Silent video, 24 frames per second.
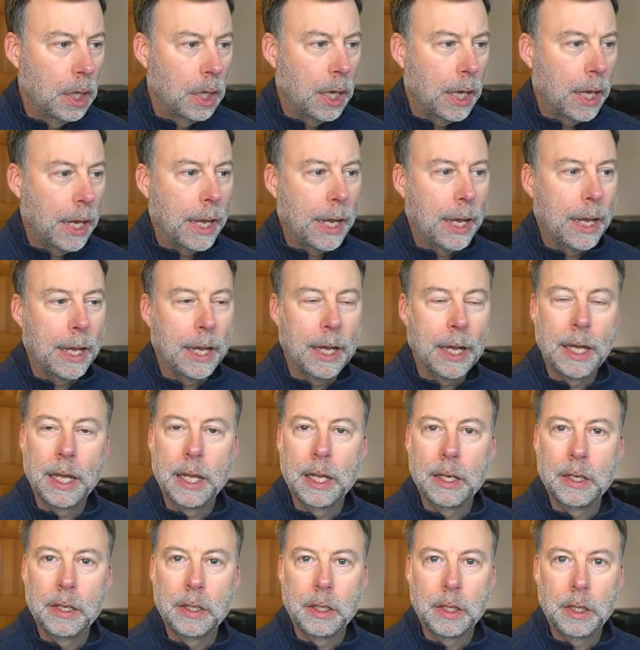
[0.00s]

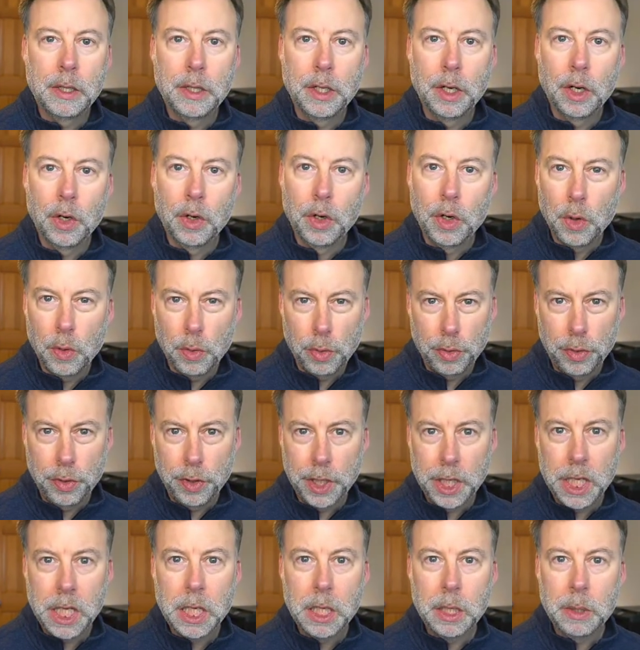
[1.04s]
And there are no
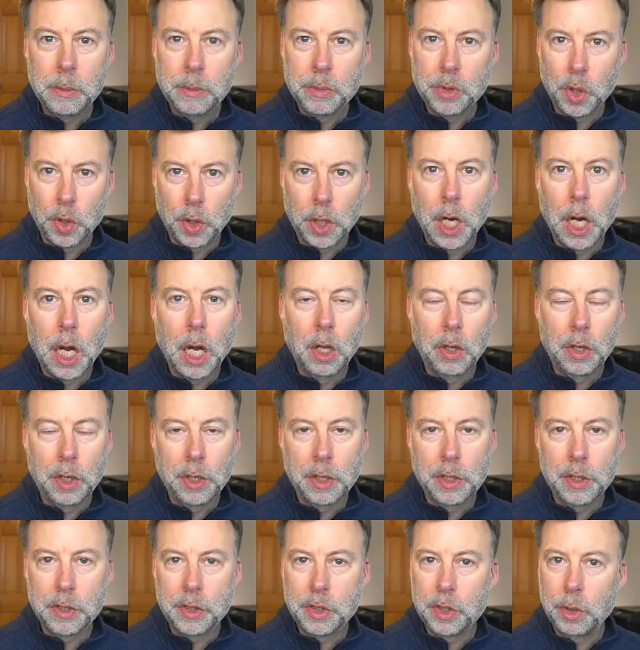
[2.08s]
themes or
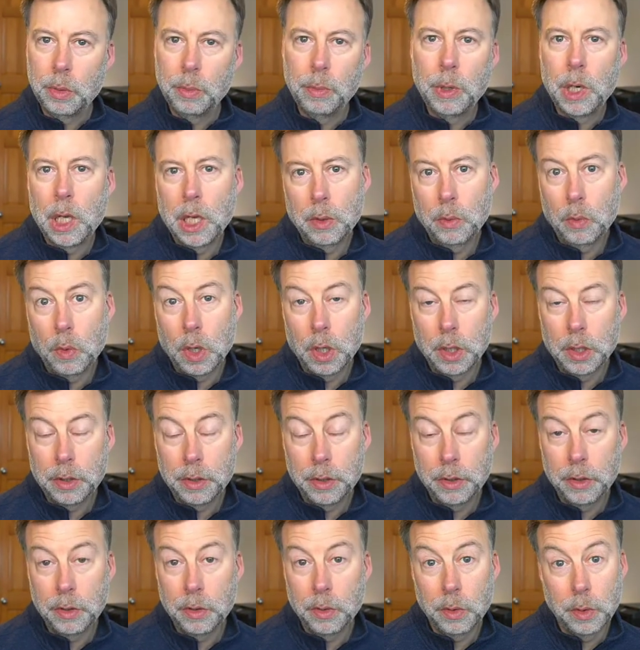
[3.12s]
colors. You'll definitely
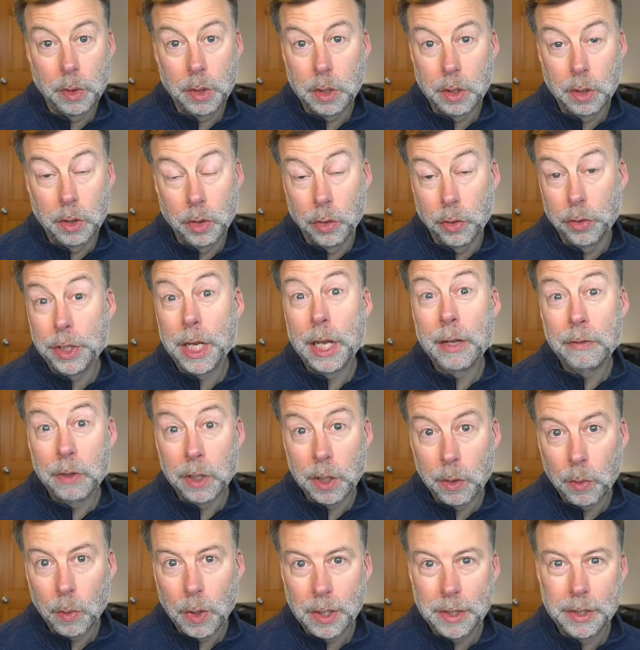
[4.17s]

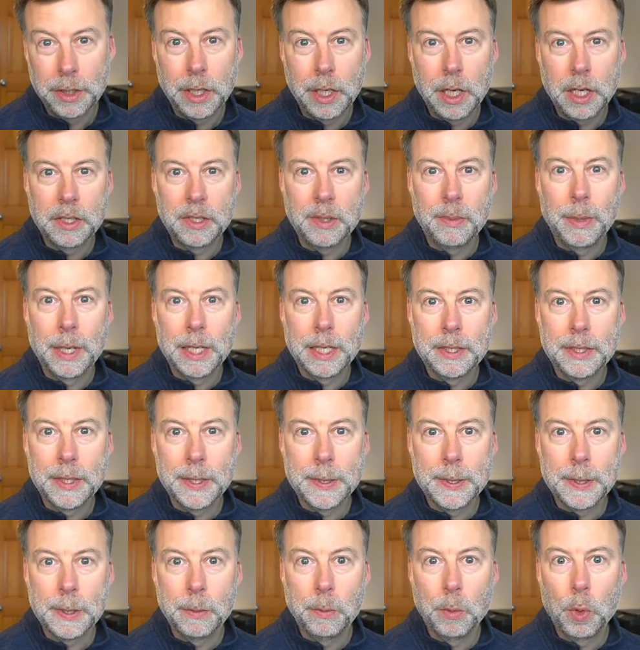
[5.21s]
want to customize
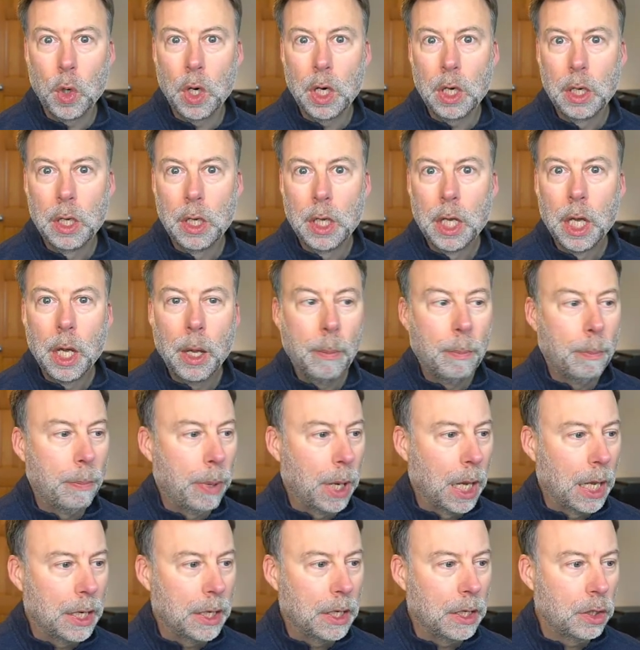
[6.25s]
this some more,
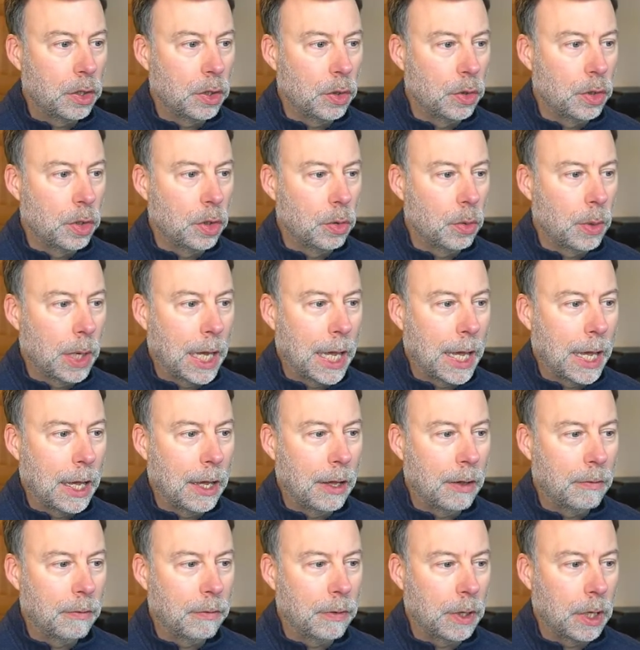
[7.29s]
but you do
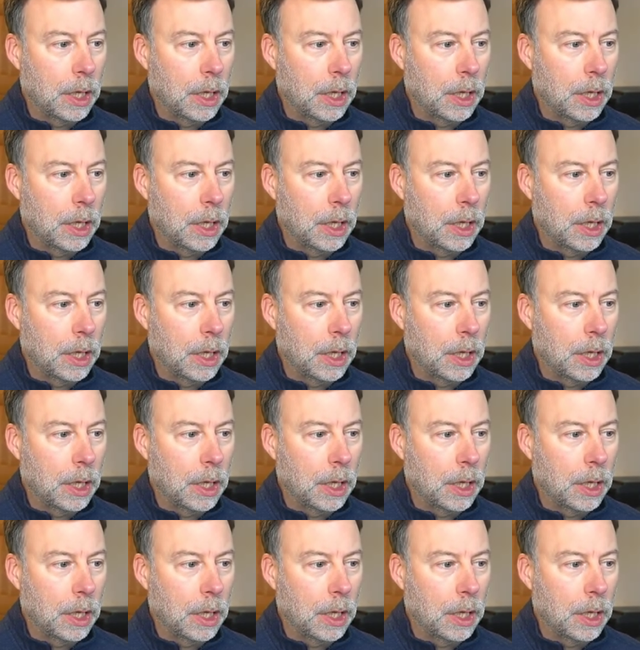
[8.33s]
have